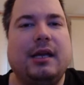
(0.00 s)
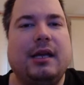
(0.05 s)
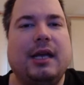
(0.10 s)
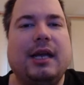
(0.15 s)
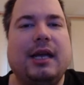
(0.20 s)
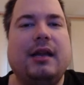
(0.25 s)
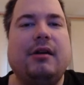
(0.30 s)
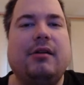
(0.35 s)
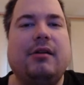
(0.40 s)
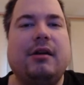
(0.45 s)

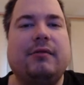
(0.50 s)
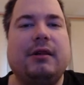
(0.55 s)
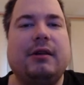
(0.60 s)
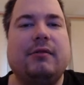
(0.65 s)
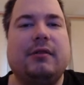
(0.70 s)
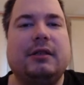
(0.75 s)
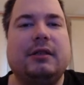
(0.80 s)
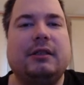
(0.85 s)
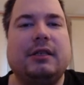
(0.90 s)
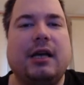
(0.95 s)
Hello
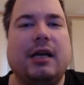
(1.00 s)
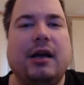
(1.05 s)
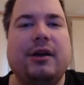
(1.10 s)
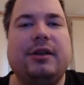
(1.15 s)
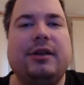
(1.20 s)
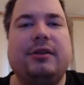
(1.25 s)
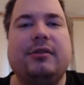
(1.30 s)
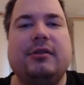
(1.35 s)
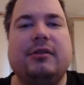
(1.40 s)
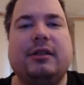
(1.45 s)
everyone, how you
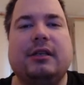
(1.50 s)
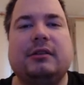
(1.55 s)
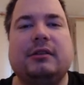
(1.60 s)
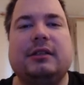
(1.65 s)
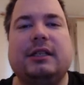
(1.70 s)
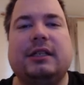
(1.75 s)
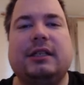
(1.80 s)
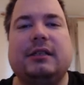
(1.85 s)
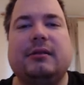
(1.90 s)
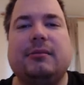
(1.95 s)
doing out
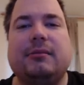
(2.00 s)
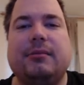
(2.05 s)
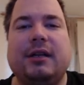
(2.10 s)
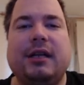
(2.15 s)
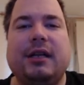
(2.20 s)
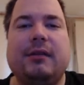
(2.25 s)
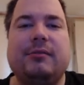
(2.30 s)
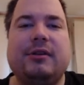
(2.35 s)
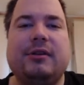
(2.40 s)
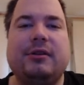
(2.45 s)
there? My
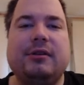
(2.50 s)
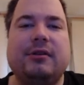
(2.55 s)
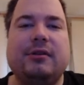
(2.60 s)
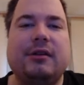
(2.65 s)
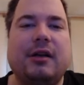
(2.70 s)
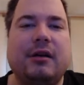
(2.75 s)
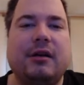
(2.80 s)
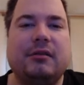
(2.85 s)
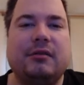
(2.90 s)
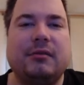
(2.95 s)
name is Jeroen
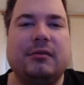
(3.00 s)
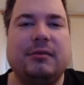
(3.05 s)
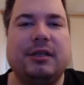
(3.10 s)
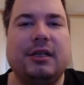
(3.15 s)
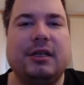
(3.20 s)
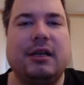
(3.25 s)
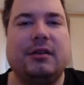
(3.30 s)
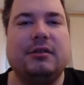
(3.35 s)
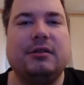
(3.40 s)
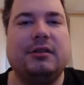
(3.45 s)
Laus from
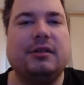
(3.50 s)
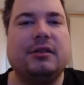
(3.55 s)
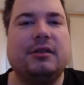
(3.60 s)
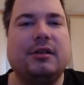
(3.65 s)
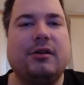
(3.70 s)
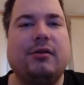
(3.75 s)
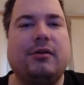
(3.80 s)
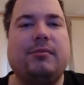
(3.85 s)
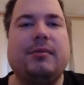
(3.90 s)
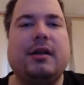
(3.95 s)

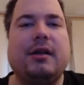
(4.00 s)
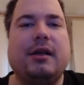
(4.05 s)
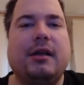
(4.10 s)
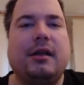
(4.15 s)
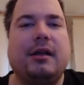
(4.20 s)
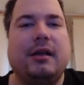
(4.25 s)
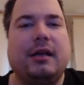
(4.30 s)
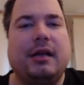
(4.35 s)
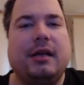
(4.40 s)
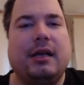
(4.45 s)
jeroenlaus.com
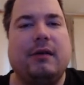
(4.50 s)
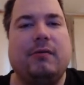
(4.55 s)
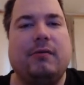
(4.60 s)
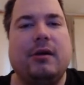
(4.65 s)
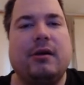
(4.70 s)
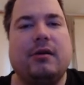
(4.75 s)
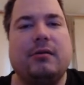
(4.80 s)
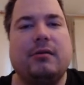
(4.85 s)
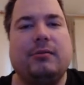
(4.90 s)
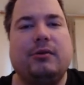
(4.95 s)
and
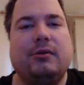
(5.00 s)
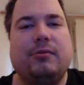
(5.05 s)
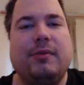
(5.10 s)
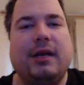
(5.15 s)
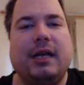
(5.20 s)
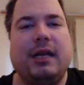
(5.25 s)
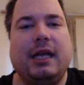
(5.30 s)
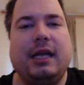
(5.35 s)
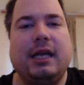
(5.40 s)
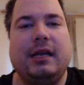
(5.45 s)
welcome to my
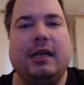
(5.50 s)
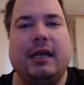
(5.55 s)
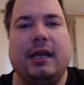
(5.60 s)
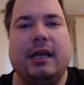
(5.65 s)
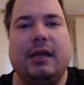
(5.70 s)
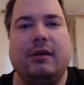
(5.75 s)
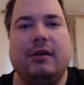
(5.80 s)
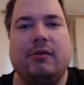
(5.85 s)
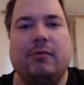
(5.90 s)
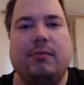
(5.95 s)

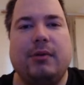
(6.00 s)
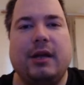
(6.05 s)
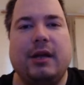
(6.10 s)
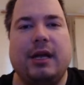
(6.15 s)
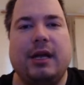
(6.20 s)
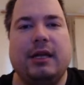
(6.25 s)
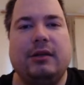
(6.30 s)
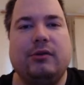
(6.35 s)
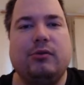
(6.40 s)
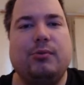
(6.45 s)
ADA
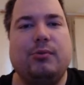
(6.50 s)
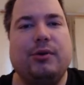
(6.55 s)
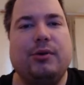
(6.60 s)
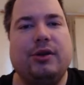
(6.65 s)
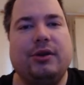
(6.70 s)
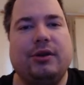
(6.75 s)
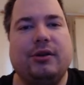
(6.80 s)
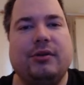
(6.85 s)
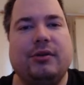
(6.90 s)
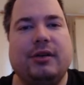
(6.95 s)
Comply
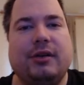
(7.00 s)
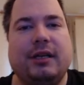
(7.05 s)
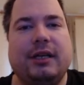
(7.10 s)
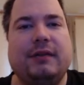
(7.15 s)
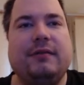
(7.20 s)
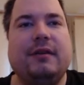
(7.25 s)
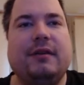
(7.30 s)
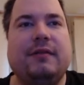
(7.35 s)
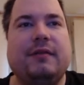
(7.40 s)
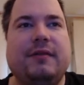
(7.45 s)
2.0
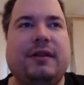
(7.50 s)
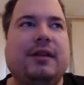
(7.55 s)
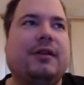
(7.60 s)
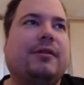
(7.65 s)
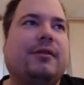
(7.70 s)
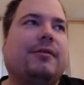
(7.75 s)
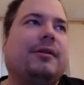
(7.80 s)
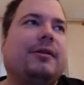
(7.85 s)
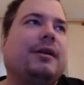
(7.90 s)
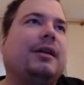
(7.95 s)
review
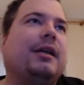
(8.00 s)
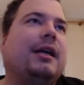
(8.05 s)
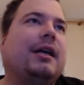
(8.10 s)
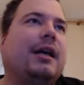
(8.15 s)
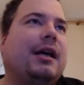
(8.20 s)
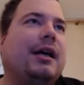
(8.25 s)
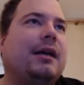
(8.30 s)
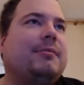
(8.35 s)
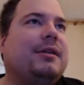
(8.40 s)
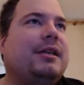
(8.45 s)
video.
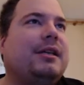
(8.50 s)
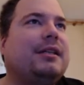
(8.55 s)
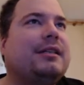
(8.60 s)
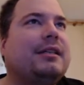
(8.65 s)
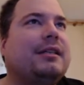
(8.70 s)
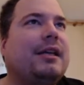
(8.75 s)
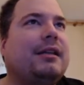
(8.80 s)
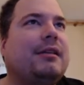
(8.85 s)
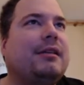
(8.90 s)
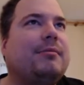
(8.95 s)
I'm here
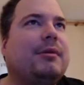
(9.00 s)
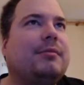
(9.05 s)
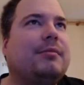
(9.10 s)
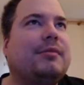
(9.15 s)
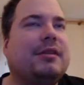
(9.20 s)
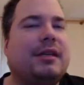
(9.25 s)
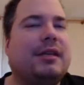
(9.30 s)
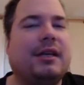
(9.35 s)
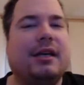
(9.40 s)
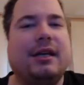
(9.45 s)
inside the
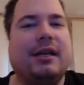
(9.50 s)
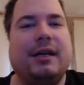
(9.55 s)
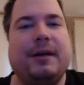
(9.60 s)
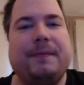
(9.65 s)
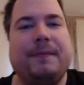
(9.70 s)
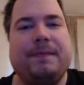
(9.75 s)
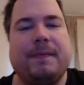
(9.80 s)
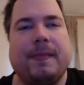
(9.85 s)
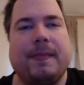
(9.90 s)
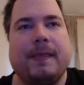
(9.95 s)
members area
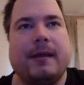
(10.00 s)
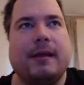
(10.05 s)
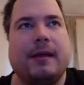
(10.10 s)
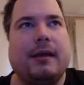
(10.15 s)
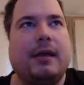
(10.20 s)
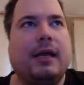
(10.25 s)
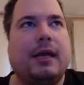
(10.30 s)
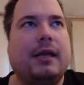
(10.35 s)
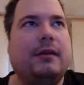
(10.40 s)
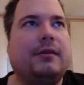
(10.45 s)

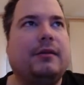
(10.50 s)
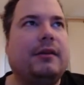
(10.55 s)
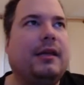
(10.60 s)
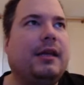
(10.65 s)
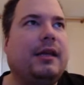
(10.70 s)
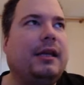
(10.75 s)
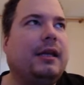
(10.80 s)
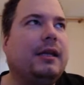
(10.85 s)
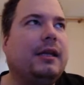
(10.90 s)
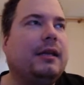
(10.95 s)
and
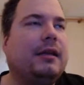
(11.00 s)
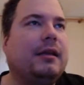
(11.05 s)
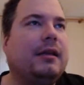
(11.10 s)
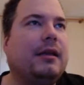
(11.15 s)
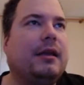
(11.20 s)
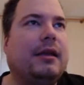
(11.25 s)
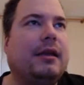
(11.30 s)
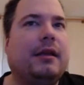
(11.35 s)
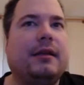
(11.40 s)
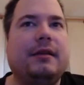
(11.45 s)
today
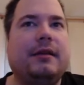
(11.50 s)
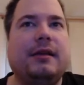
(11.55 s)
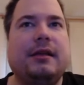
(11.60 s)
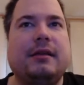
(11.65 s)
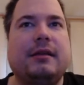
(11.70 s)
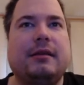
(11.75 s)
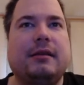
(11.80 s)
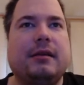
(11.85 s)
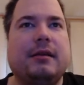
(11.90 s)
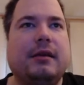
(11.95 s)

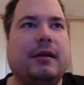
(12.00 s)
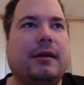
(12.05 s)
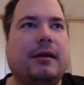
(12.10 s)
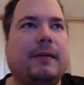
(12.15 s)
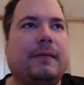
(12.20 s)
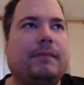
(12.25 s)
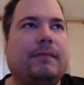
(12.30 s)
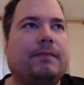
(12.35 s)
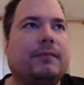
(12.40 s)
this is a